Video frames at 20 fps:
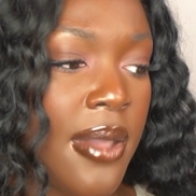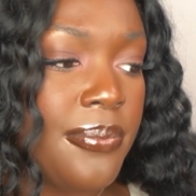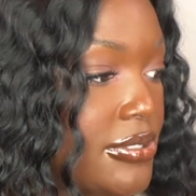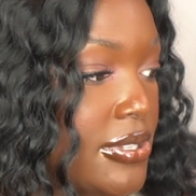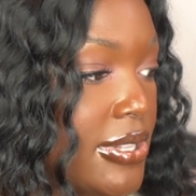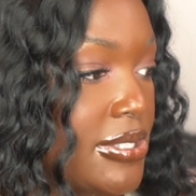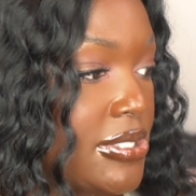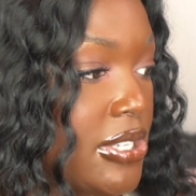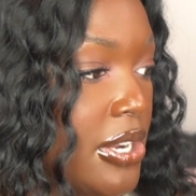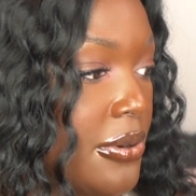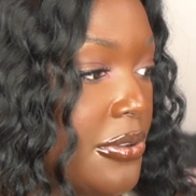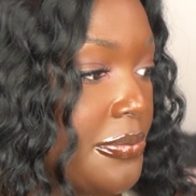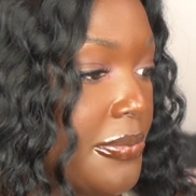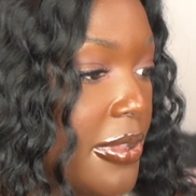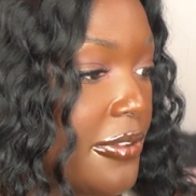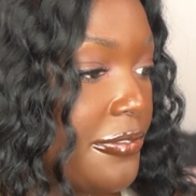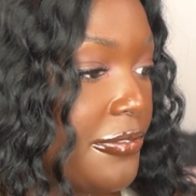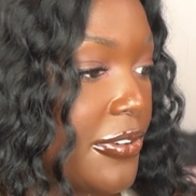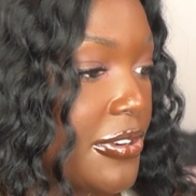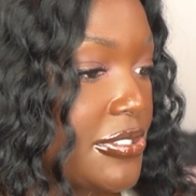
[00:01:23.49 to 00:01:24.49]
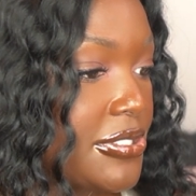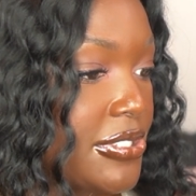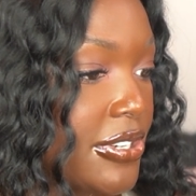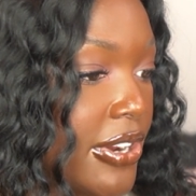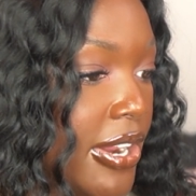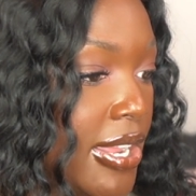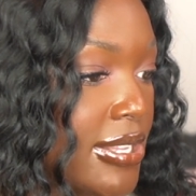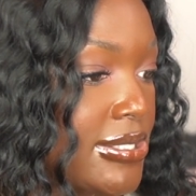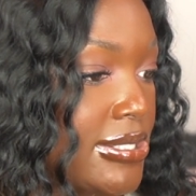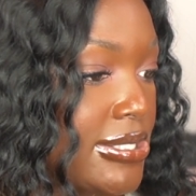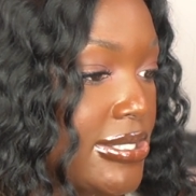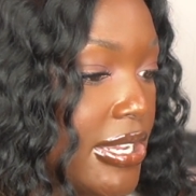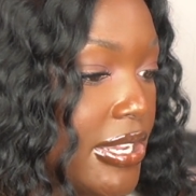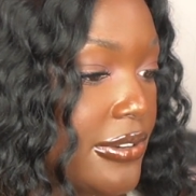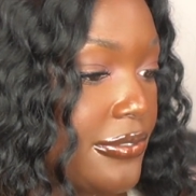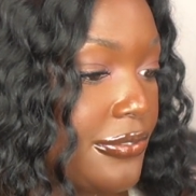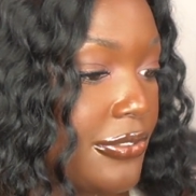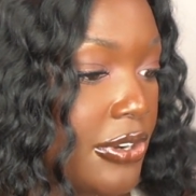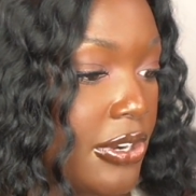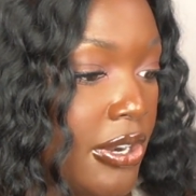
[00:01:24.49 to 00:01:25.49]
So let's start with my first year at
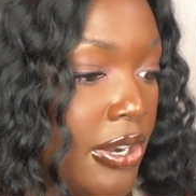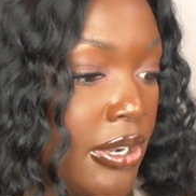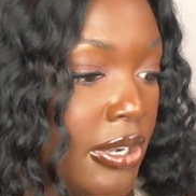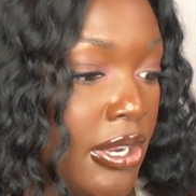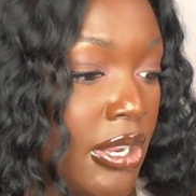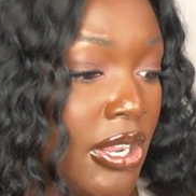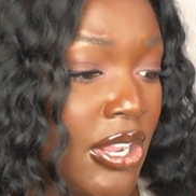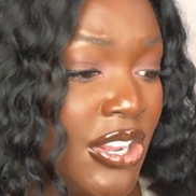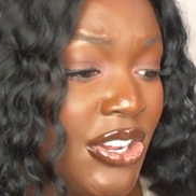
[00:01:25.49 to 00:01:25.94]
Stanford.